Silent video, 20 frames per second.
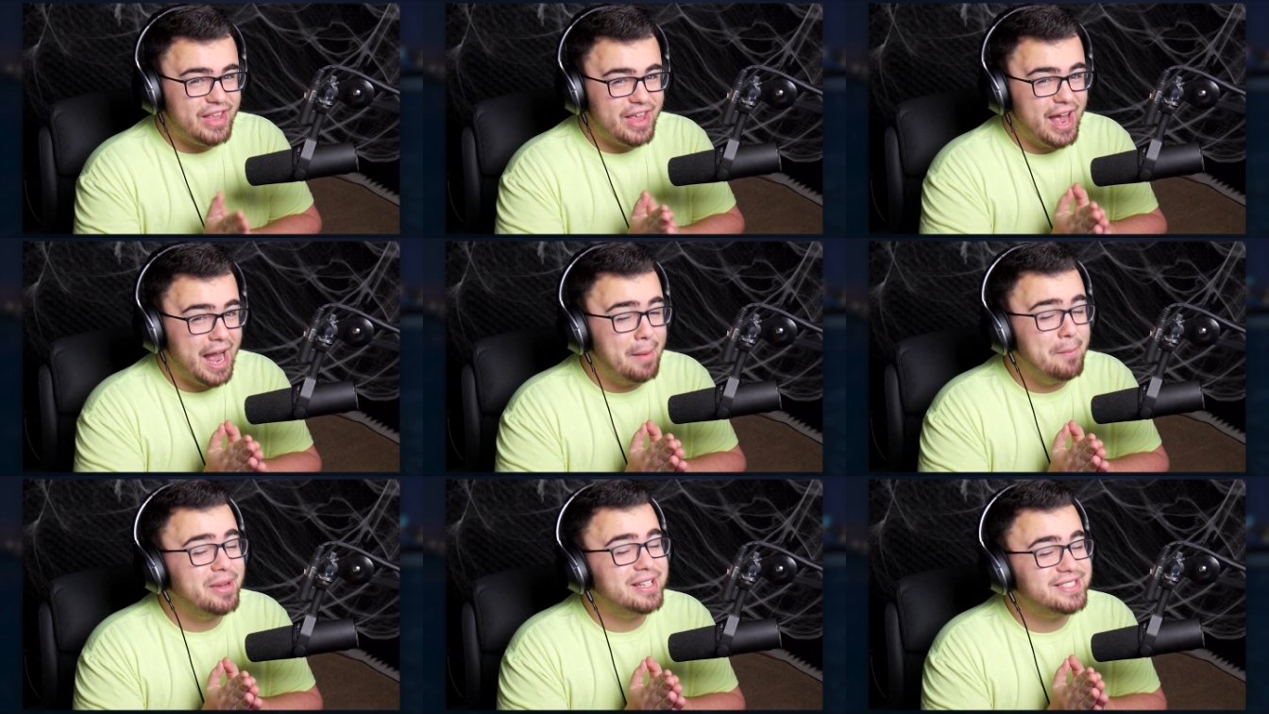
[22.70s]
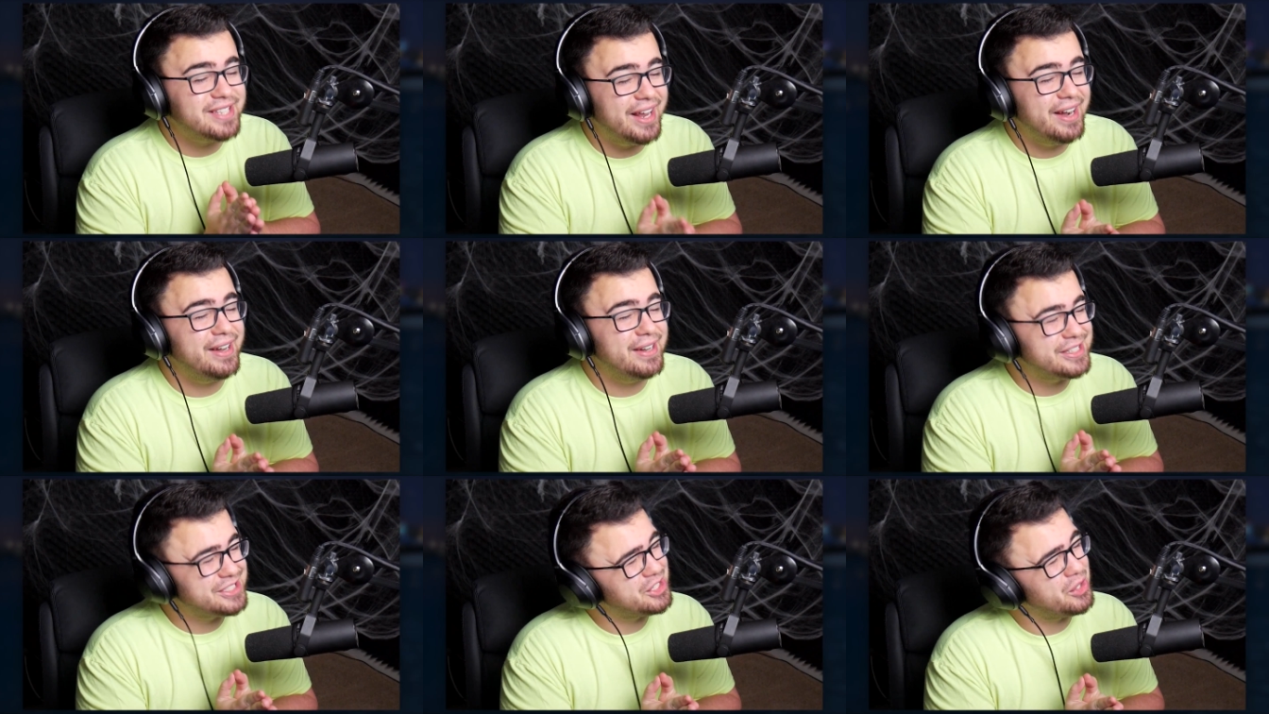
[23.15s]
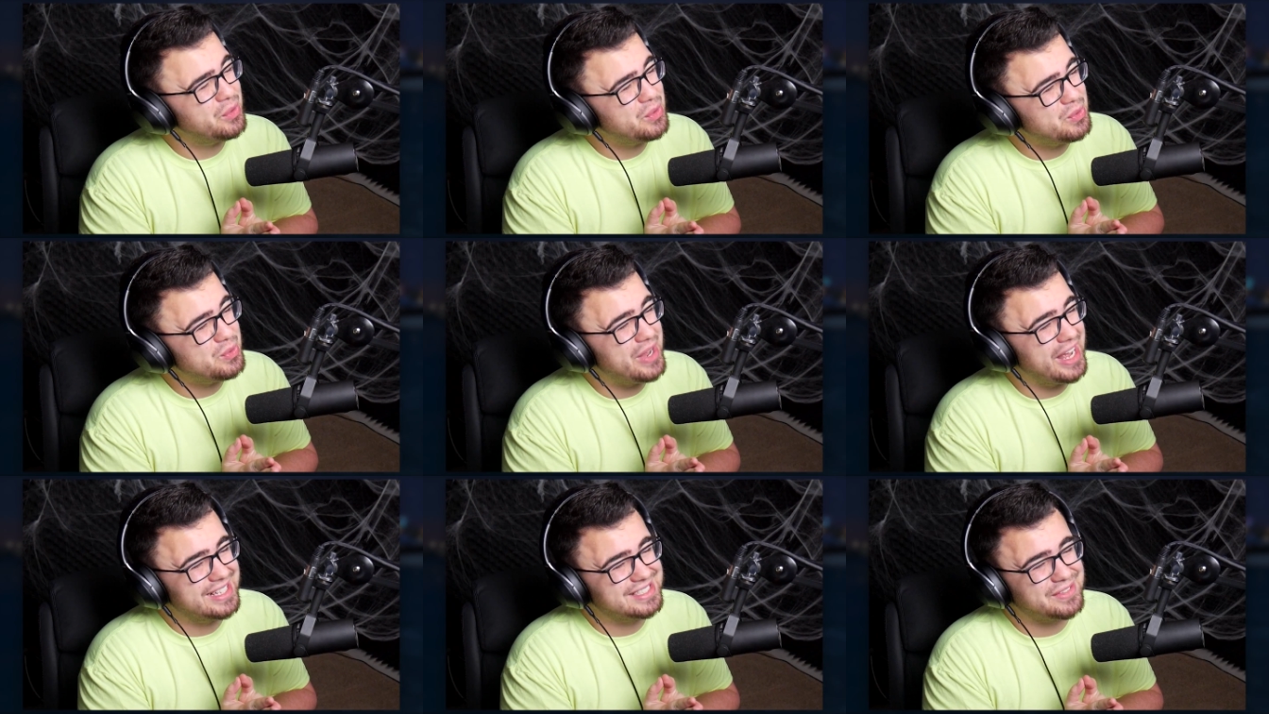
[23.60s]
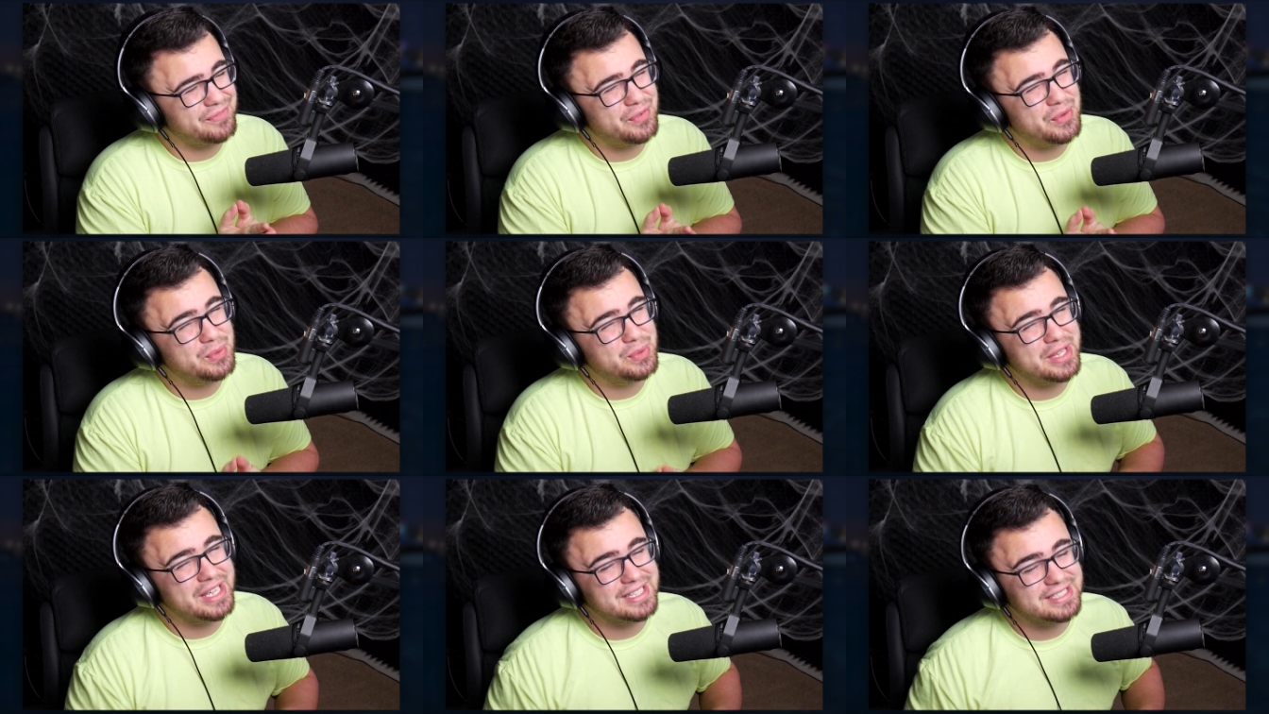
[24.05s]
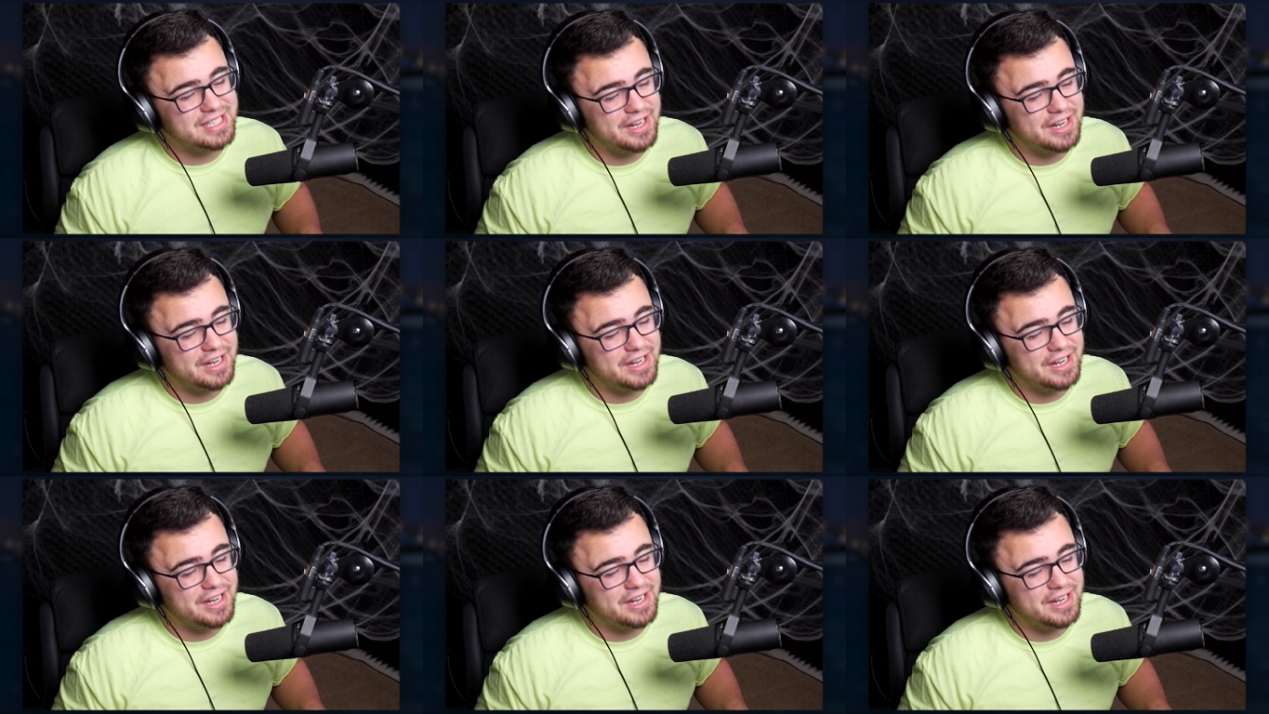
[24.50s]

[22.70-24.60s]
I'm excited to show you guys a few things.